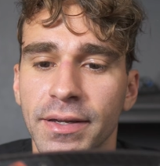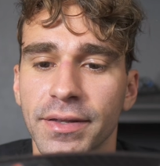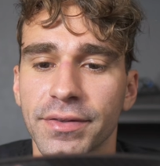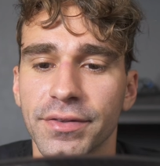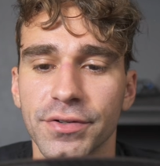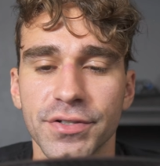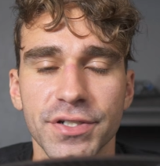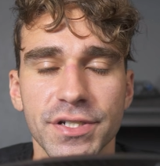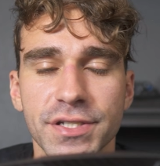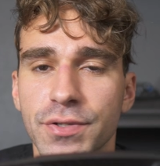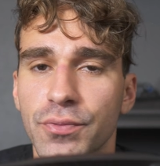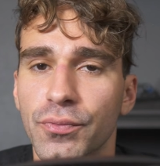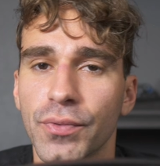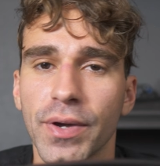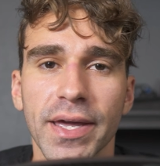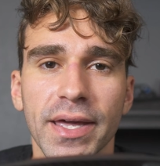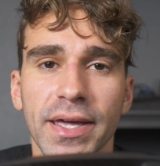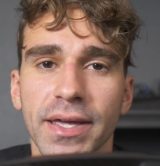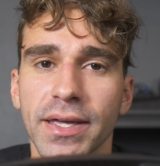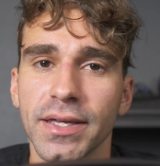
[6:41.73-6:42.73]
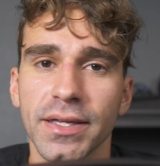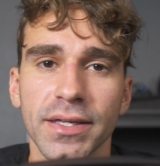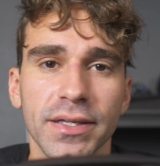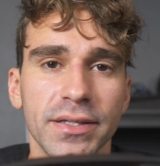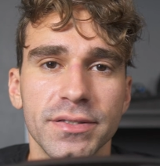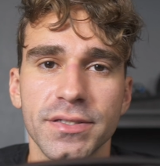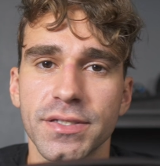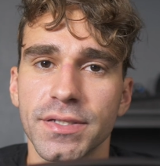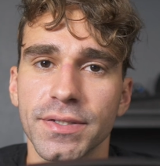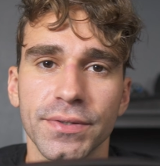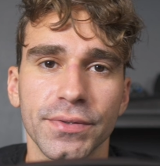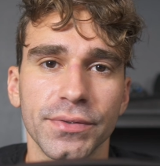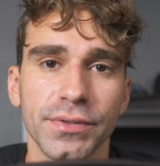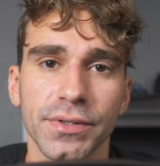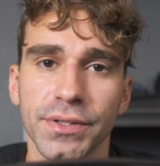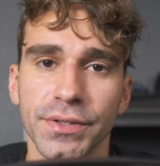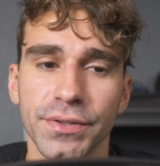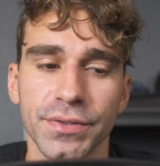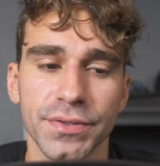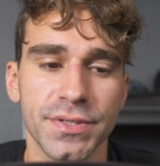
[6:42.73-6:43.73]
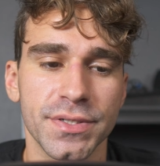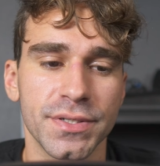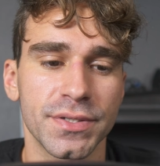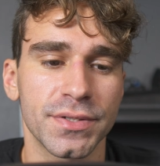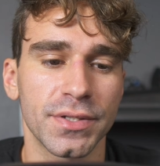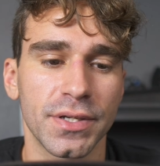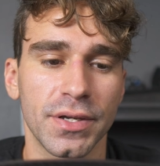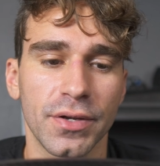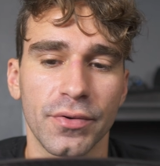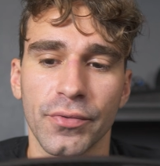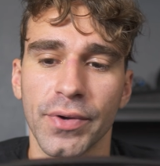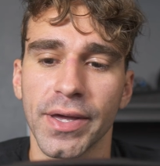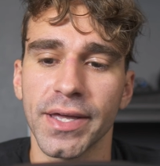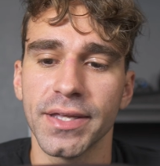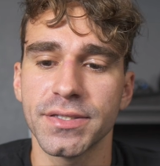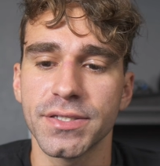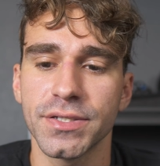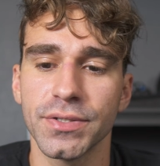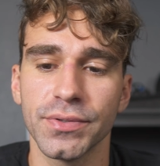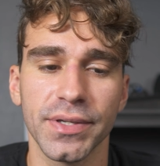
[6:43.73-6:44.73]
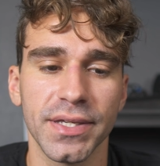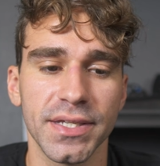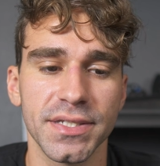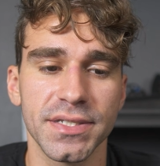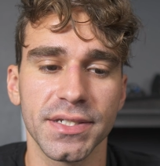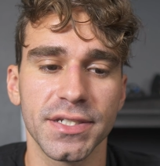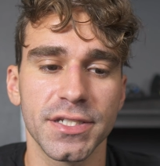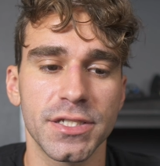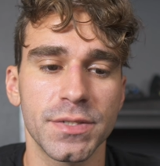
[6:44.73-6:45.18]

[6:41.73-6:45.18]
They're just way too loose, way too easy to